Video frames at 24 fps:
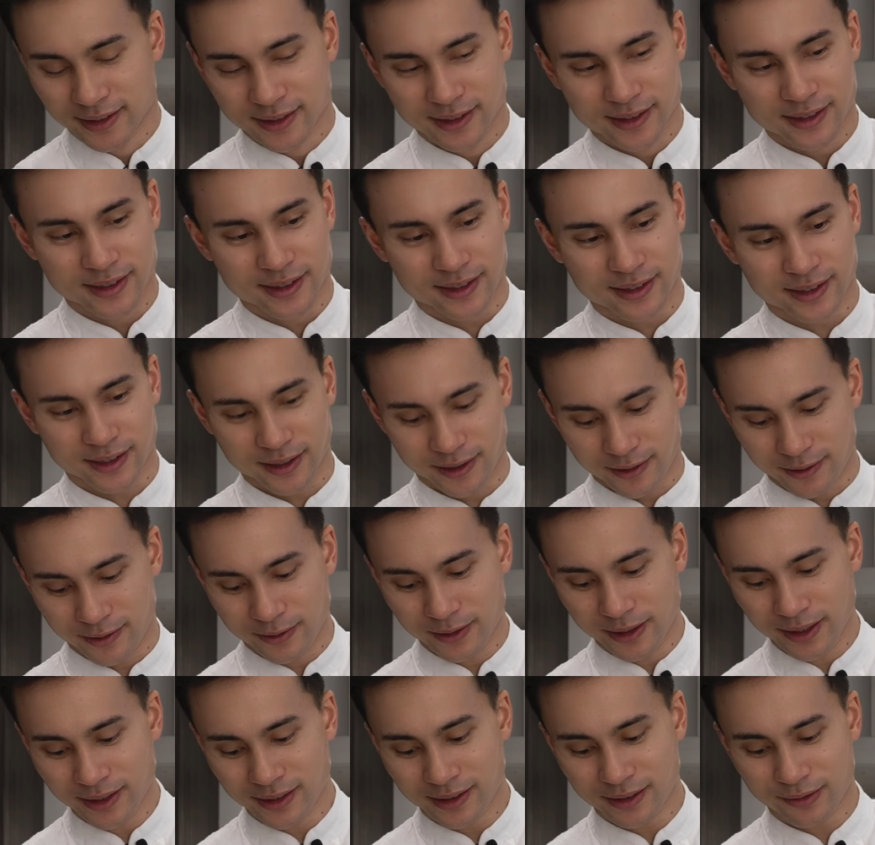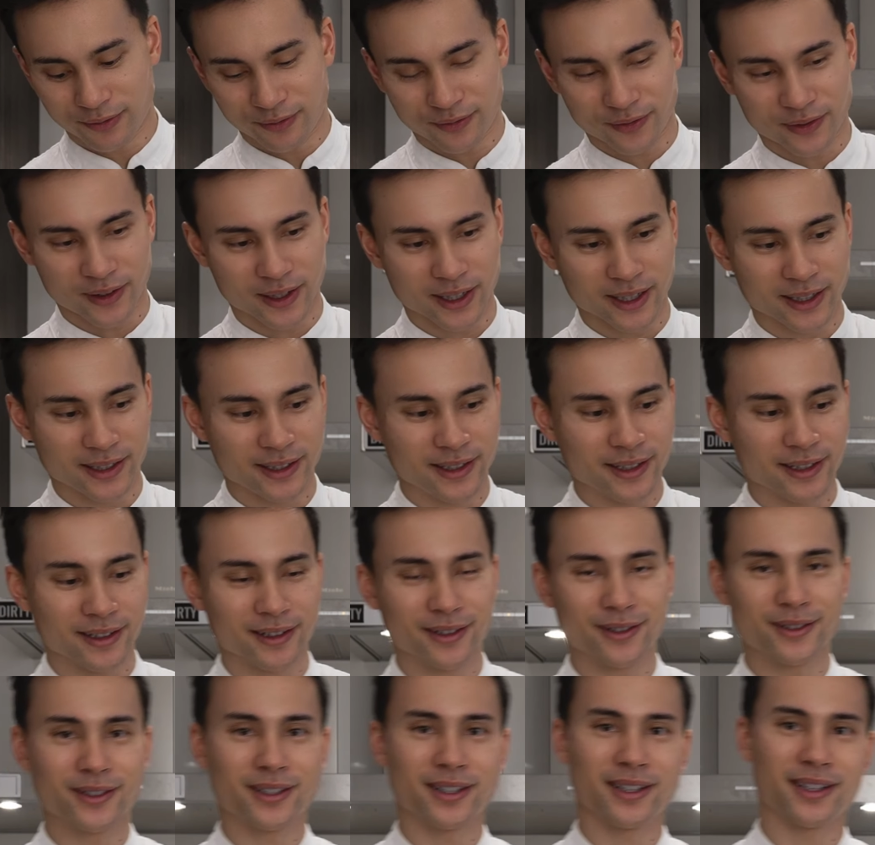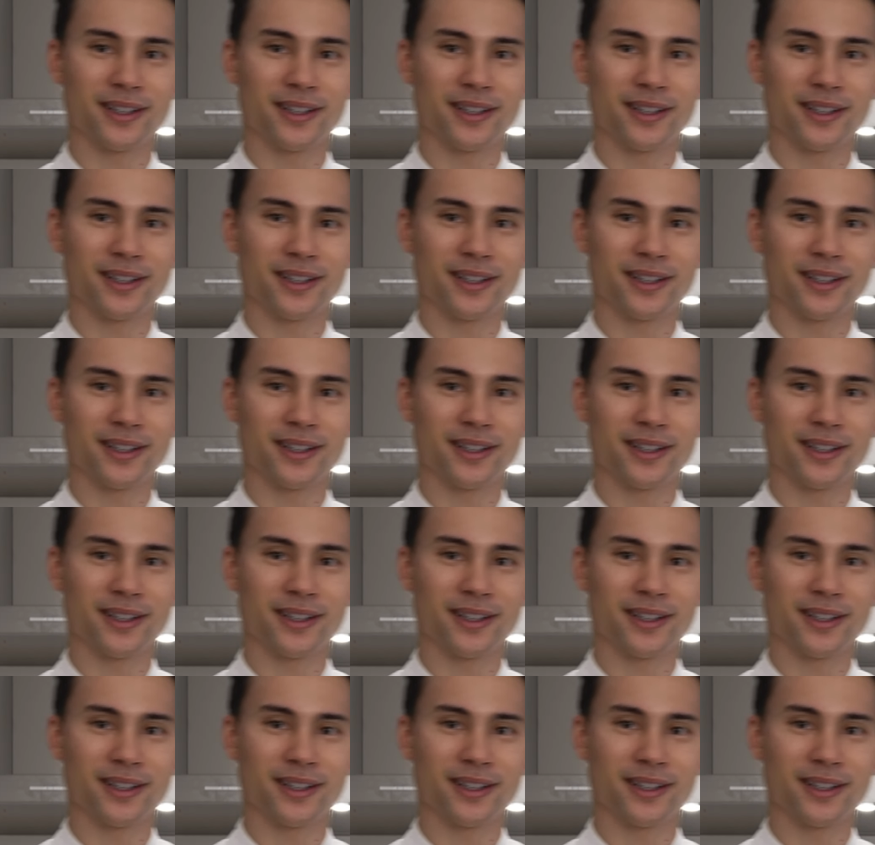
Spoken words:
So let's find out